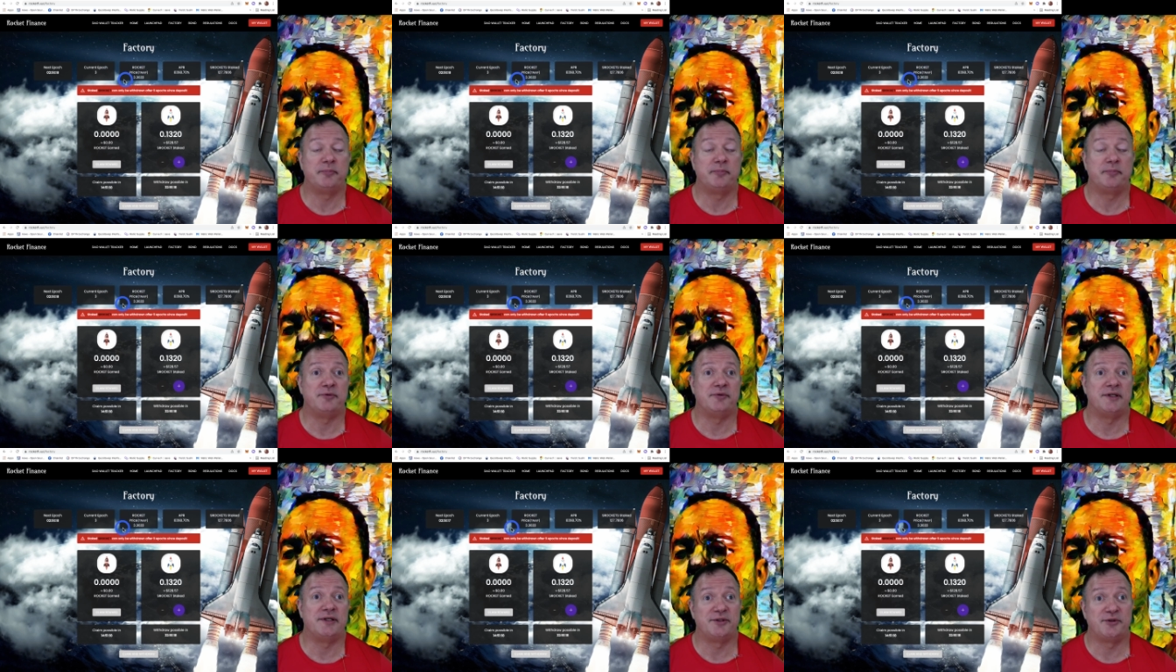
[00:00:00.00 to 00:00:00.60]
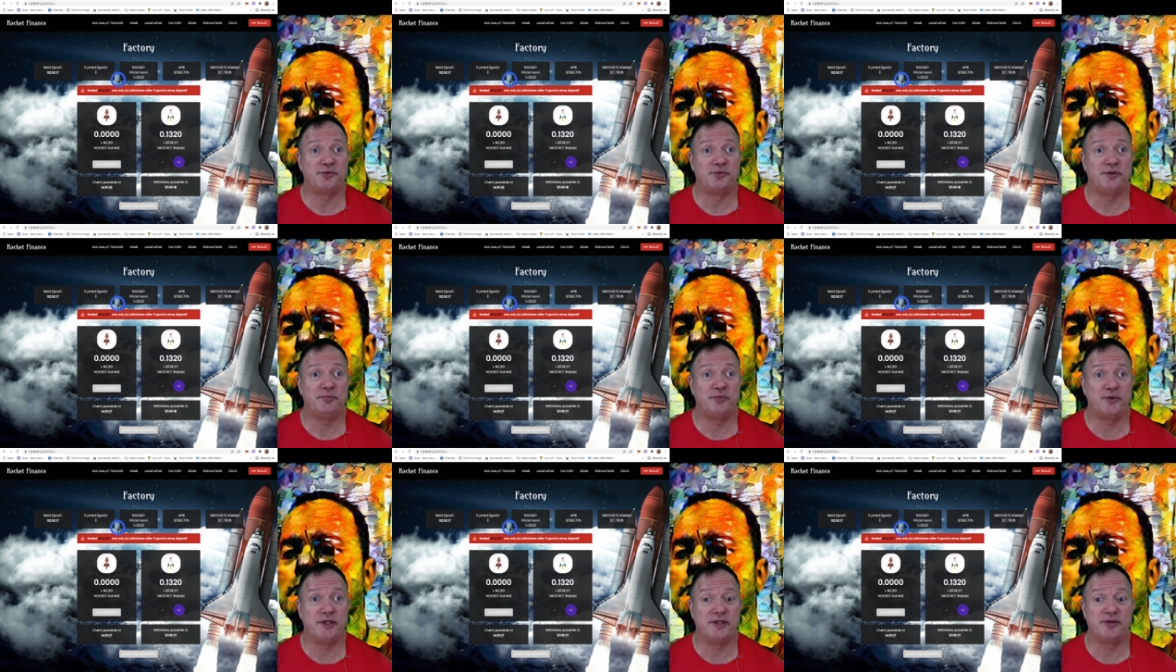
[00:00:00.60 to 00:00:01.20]
We're at
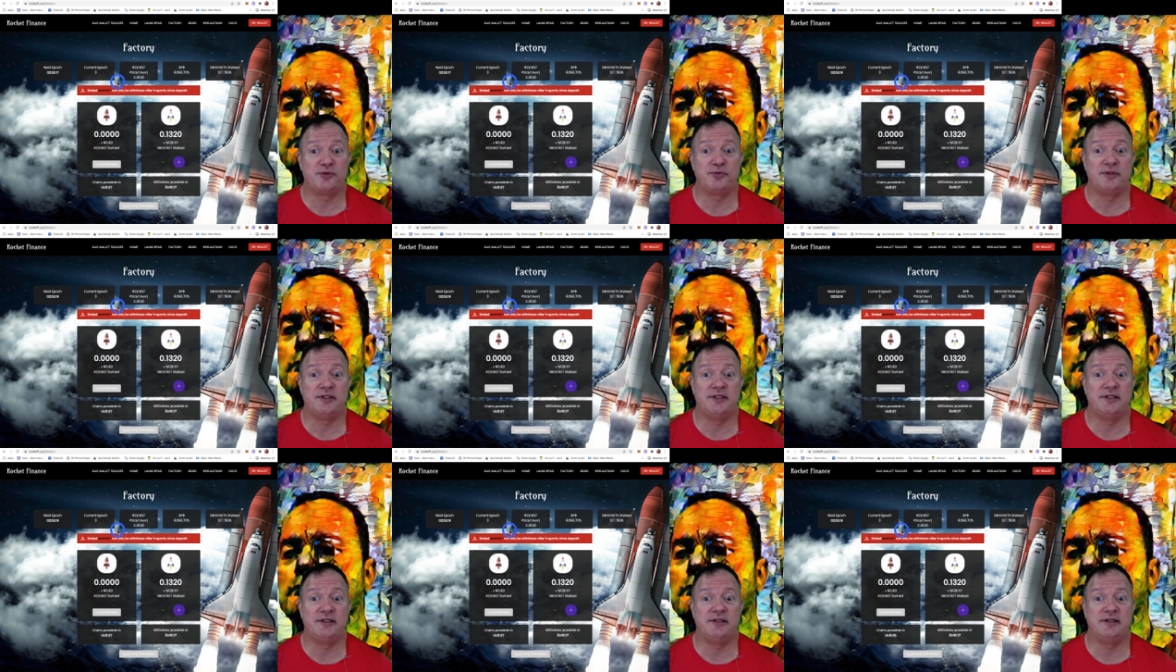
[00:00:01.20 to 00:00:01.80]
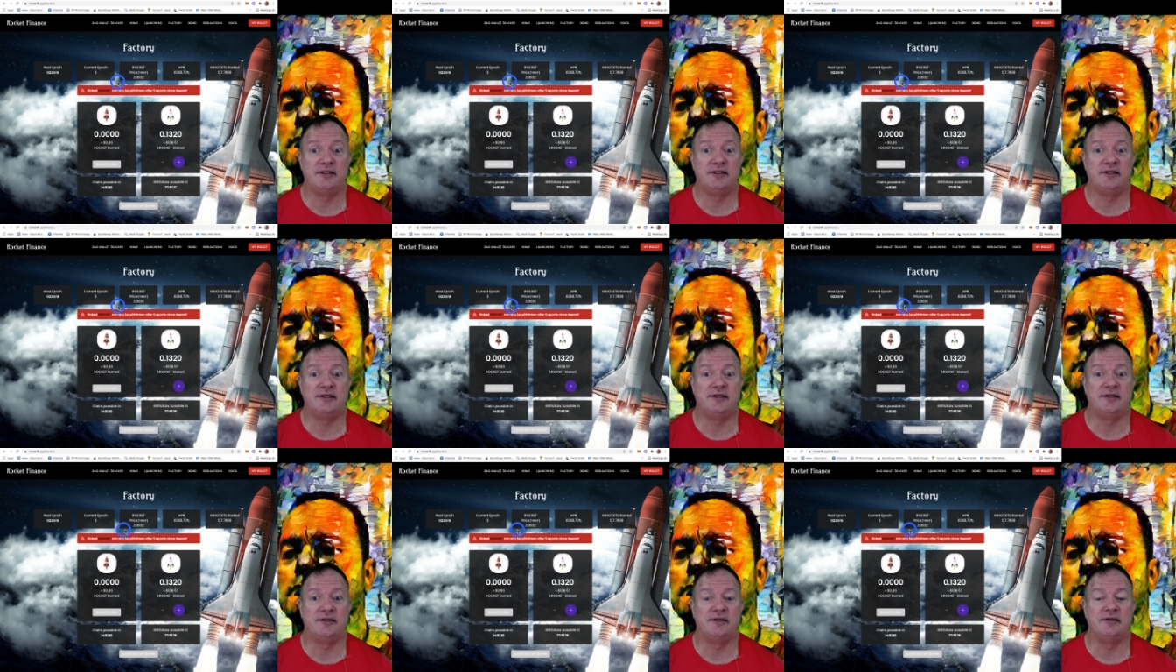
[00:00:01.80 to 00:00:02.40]

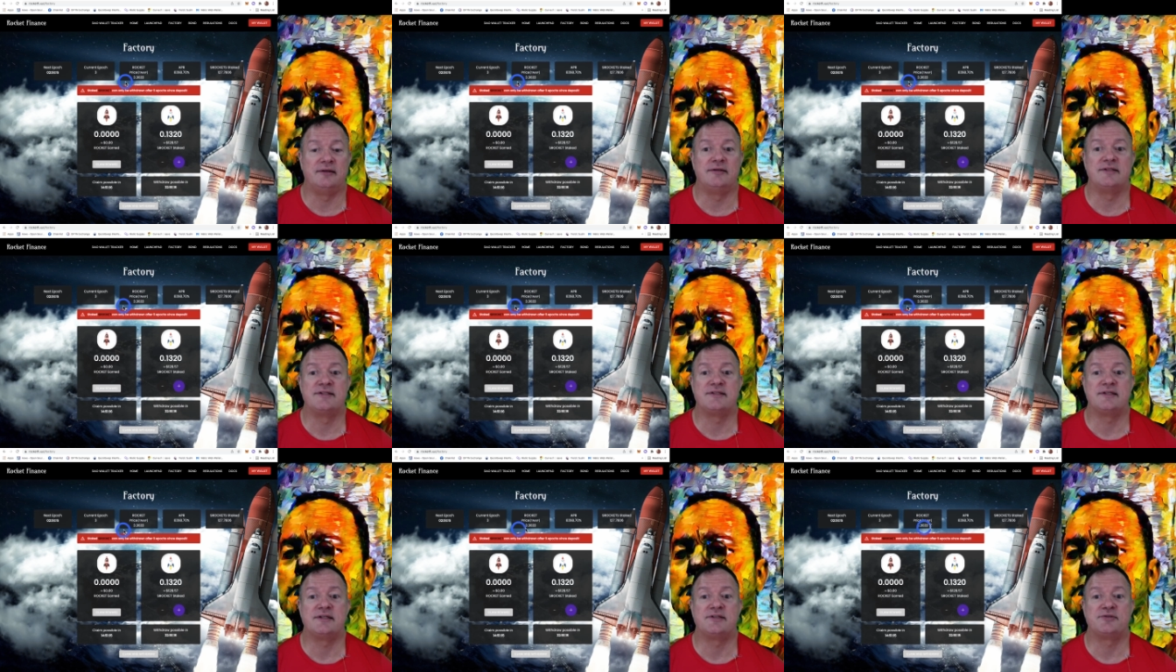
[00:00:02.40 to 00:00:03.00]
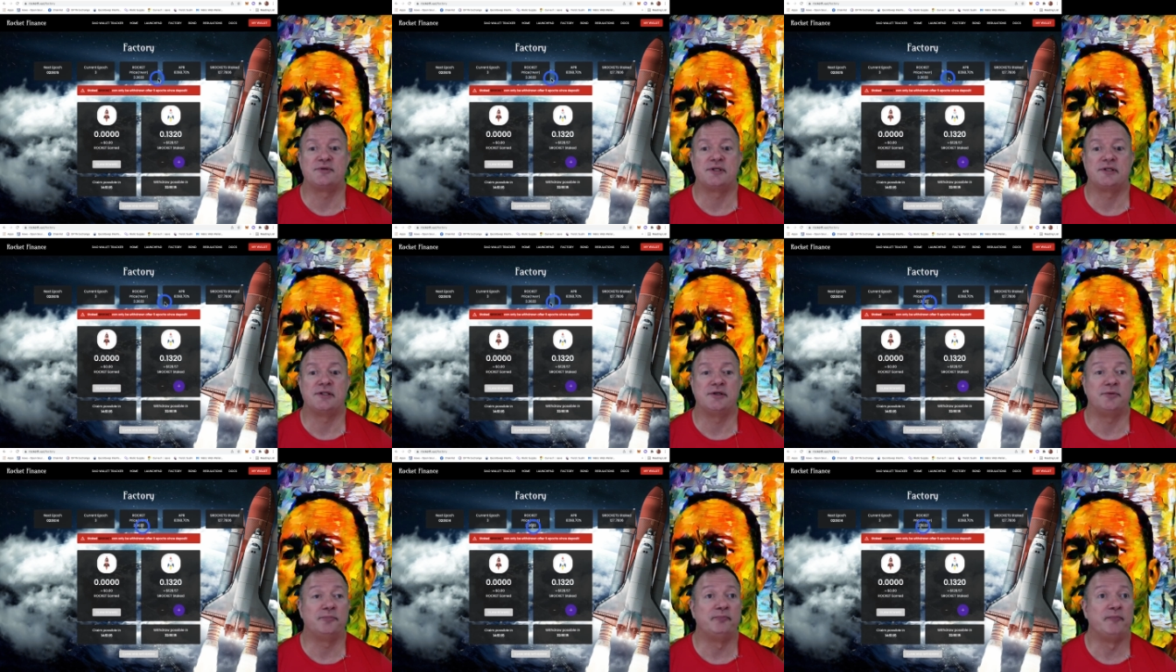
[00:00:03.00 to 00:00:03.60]
3.36 right now.